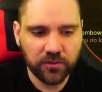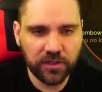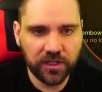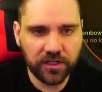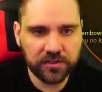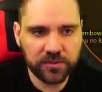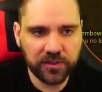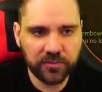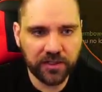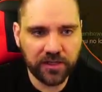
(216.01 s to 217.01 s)
We got a
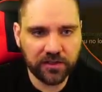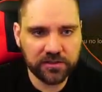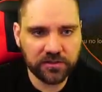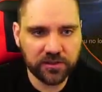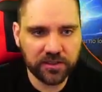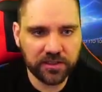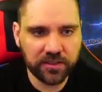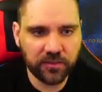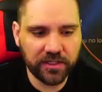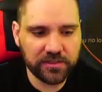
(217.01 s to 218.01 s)
speed pylon, so again,
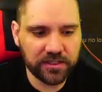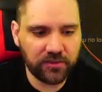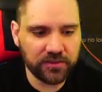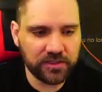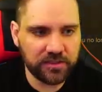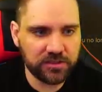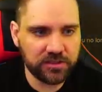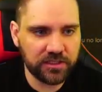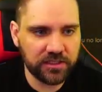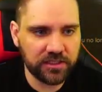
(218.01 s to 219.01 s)
command skeletons
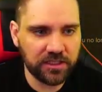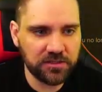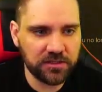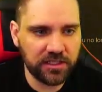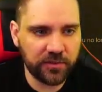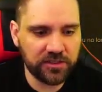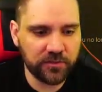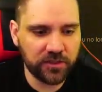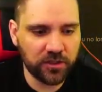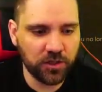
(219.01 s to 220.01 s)
just to get that extra damage. I'm
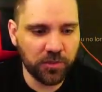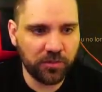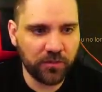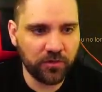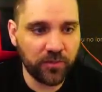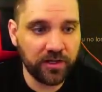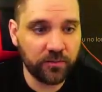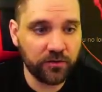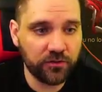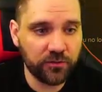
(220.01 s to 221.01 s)
going to group them up with my
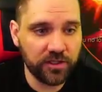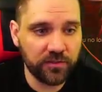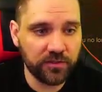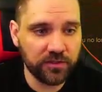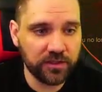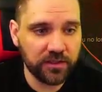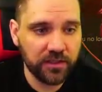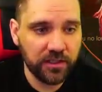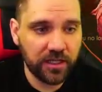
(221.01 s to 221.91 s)
number 3 ability.